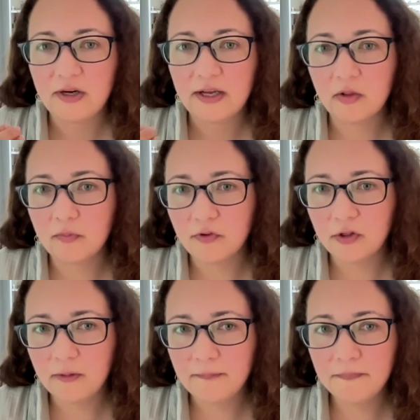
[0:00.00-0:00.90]
and
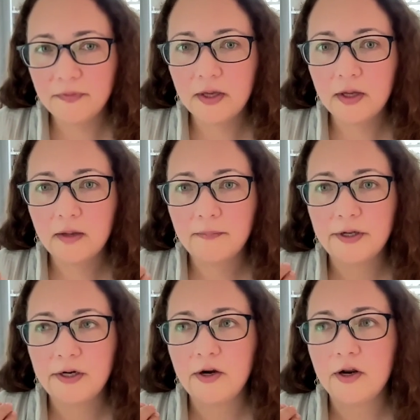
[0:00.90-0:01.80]
helpful,
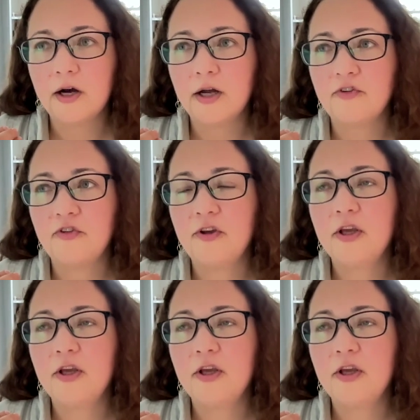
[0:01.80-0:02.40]
but not